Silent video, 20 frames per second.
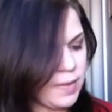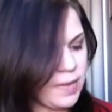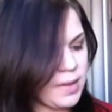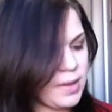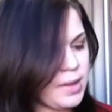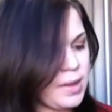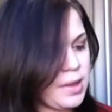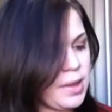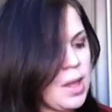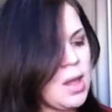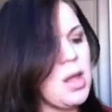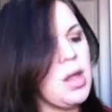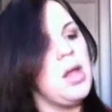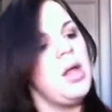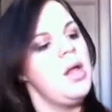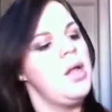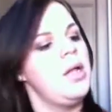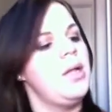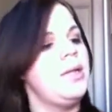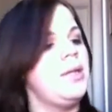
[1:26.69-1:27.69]
this
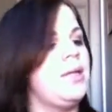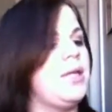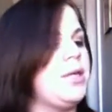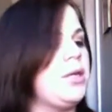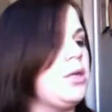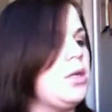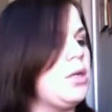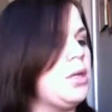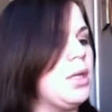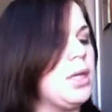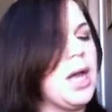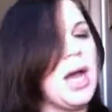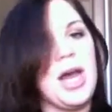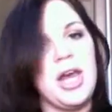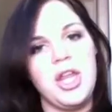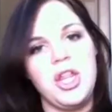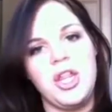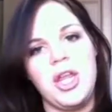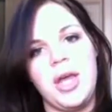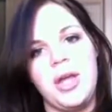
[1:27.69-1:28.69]
little
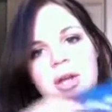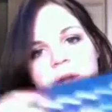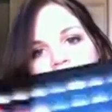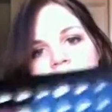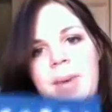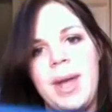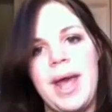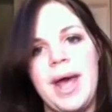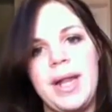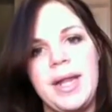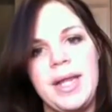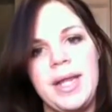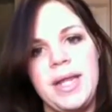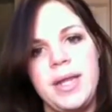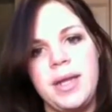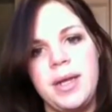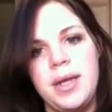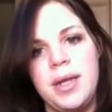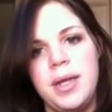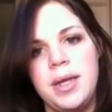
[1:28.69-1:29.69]
eyeshadow palette,
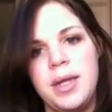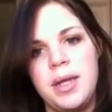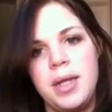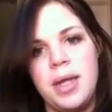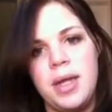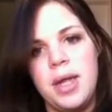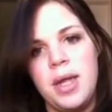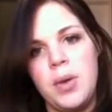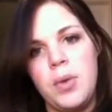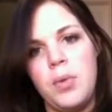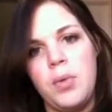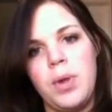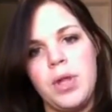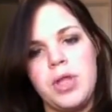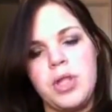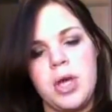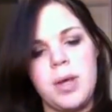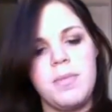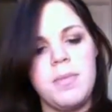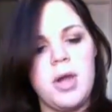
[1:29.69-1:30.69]
which
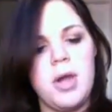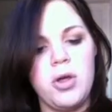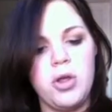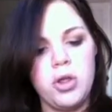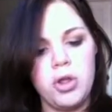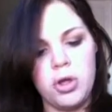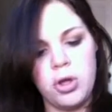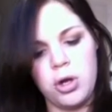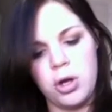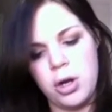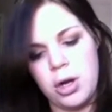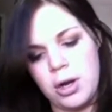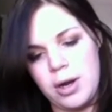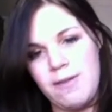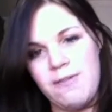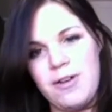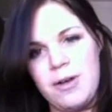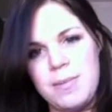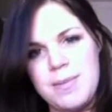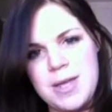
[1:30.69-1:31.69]
I'm not sure
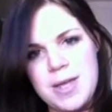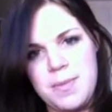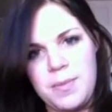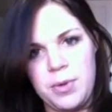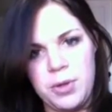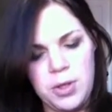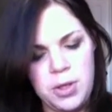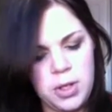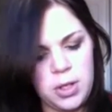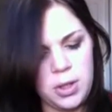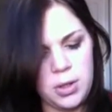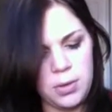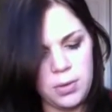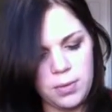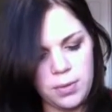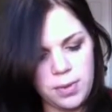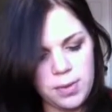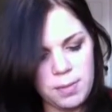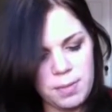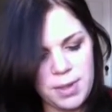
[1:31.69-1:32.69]
if I'll be able to
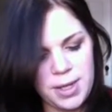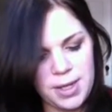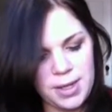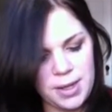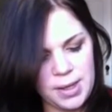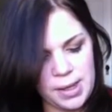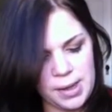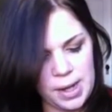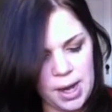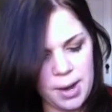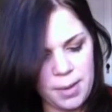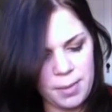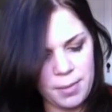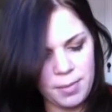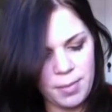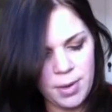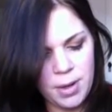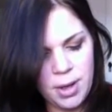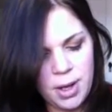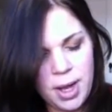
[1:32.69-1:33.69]
use because I
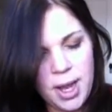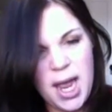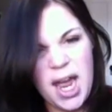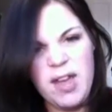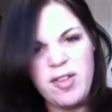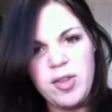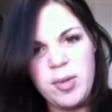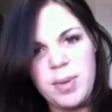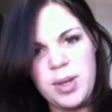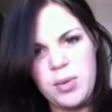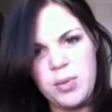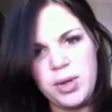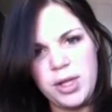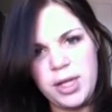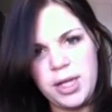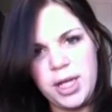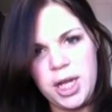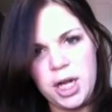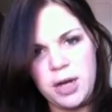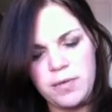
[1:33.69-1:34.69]
have to be
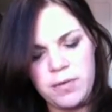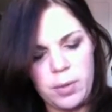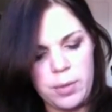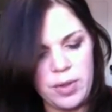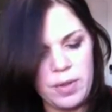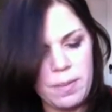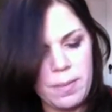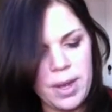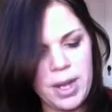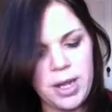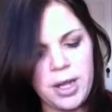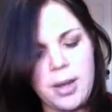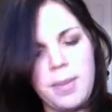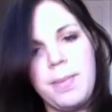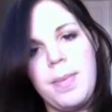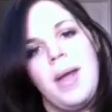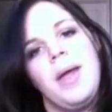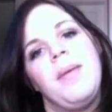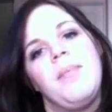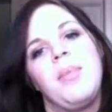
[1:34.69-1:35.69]
really careful with makeup.
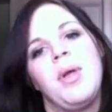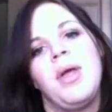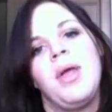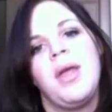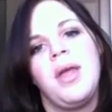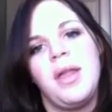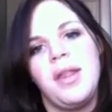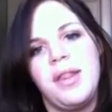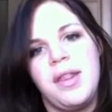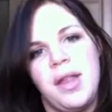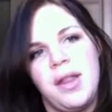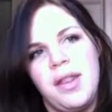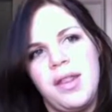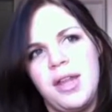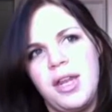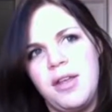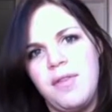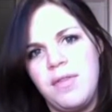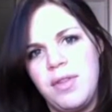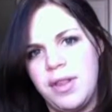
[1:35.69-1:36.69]
I'm
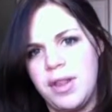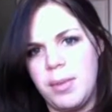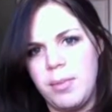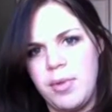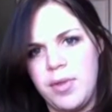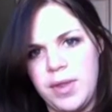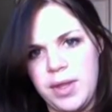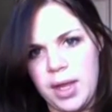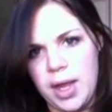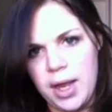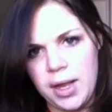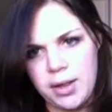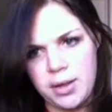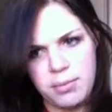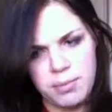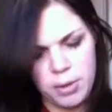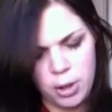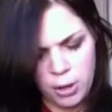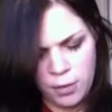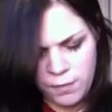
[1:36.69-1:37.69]
sensitive to some of the dyes
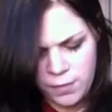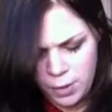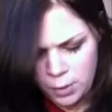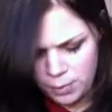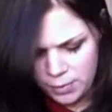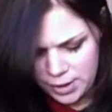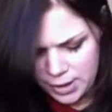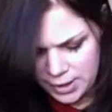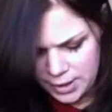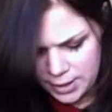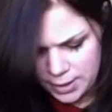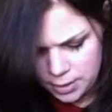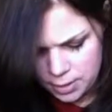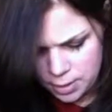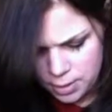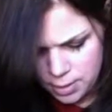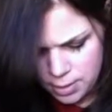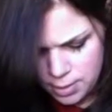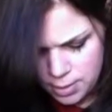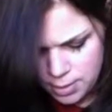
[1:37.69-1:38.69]
and perfumes in it.
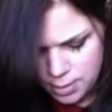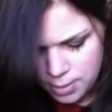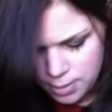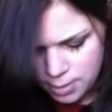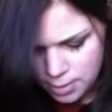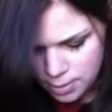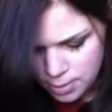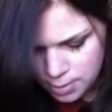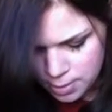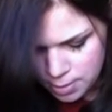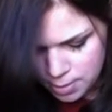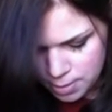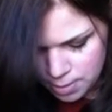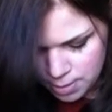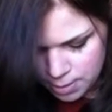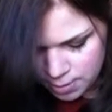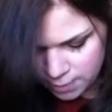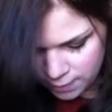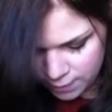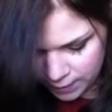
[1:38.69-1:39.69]

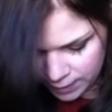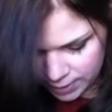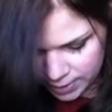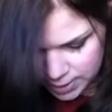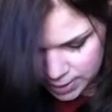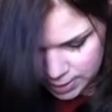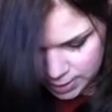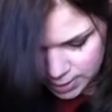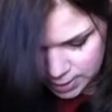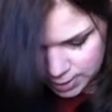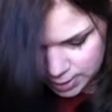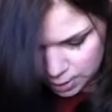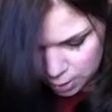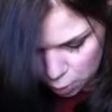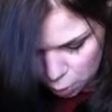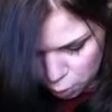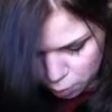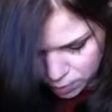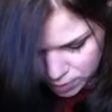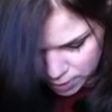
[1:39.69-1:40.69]
If I can get it
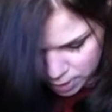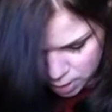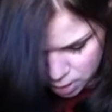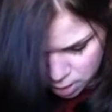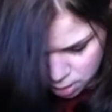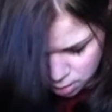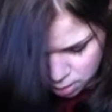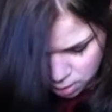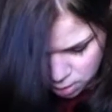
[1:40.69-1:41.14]
open,